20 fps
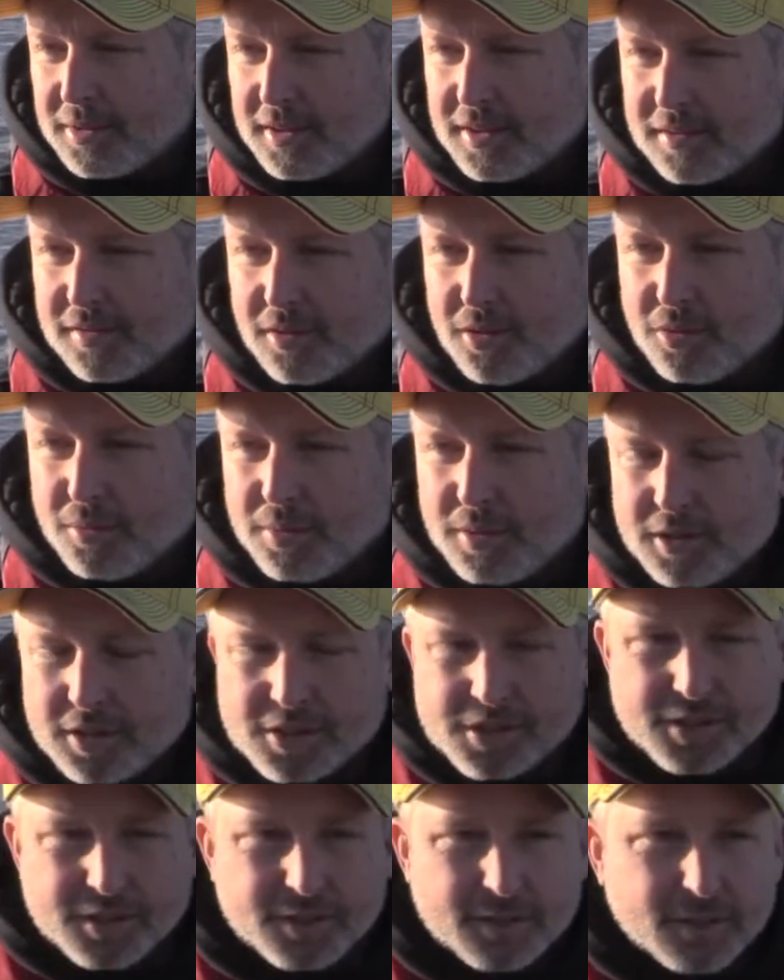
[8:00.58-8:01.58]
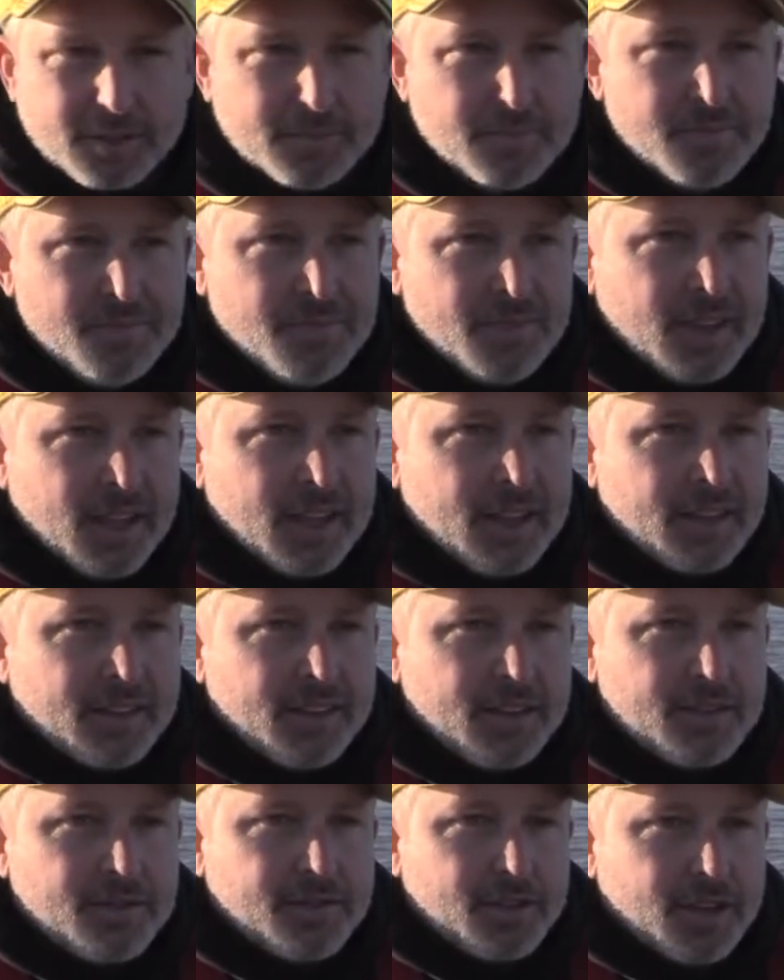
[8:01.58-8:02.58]
of these old bushes,
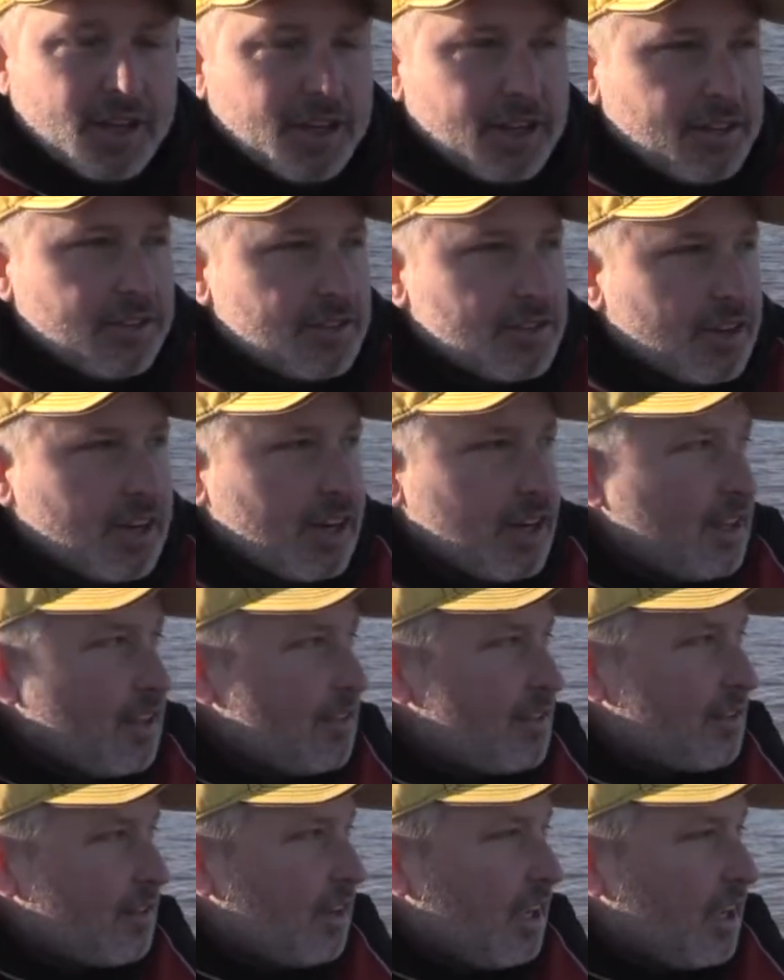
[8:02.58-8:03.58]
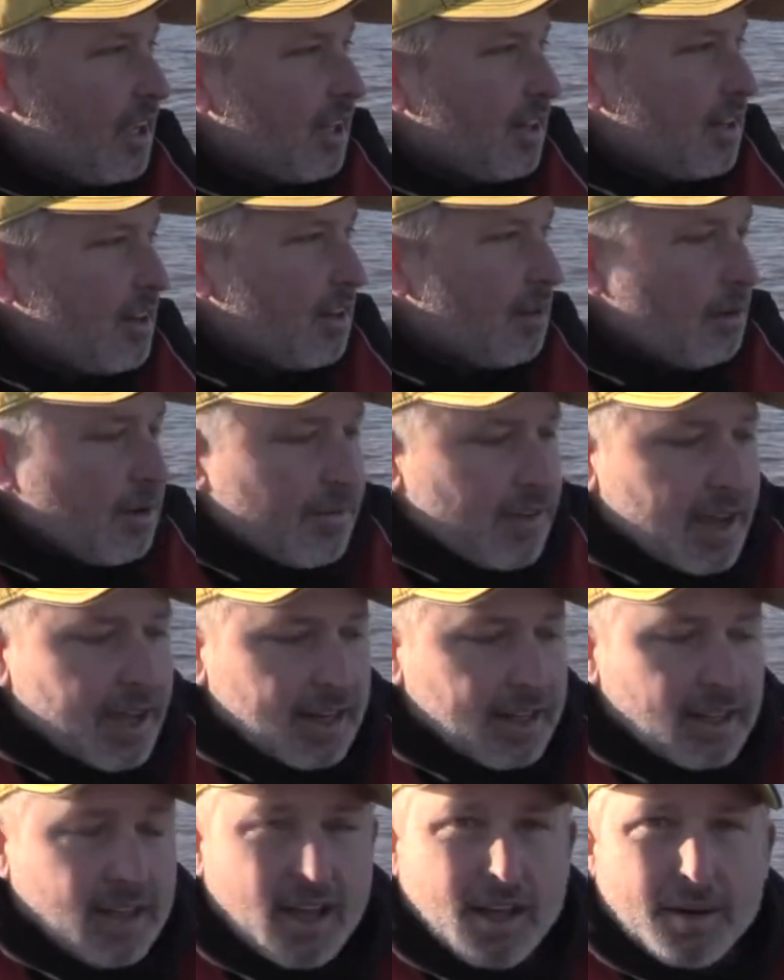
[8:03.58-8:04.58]
these flooded trees, and uh, we've had
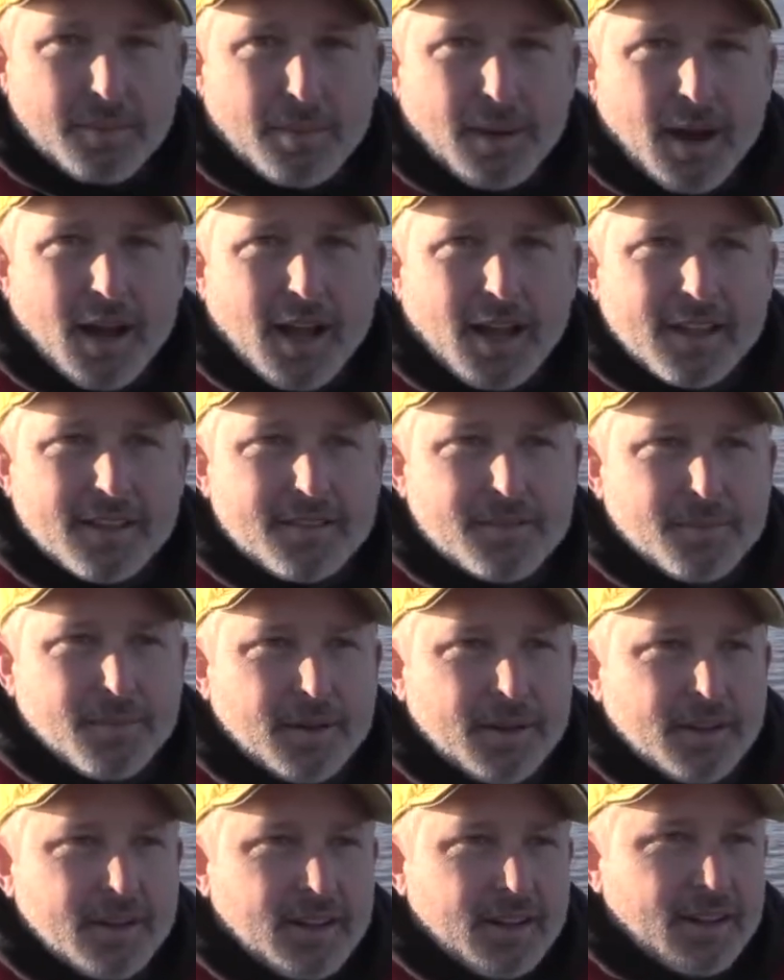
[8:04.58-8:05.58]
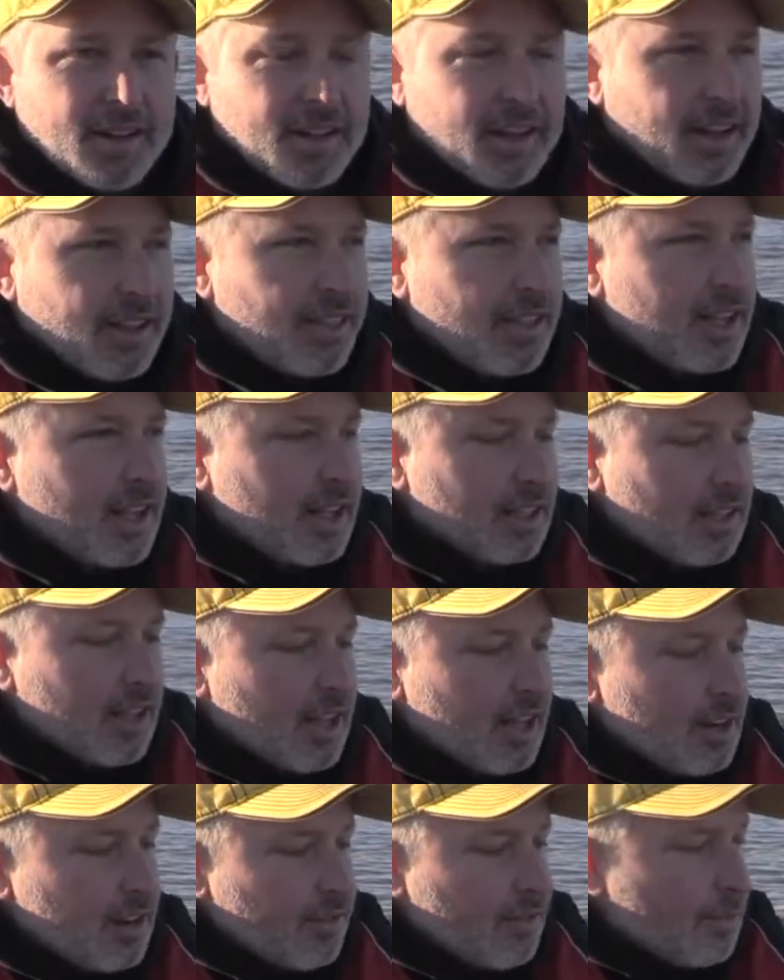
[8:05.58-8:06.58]
a lot of bites, but I think a
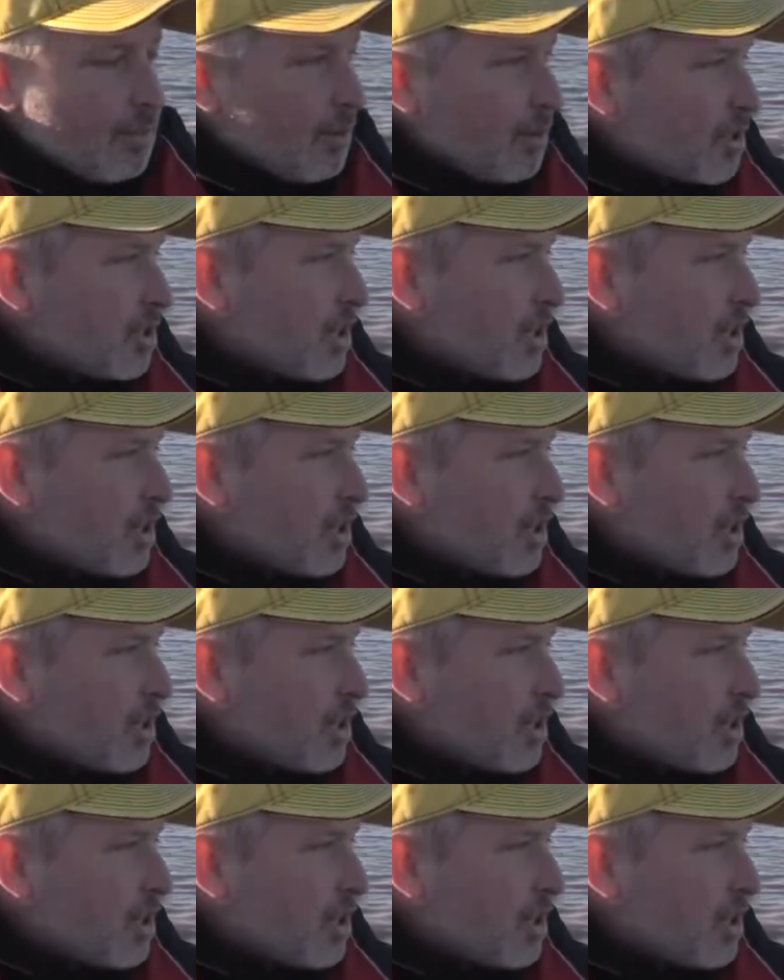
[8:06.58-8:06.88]
lot of them are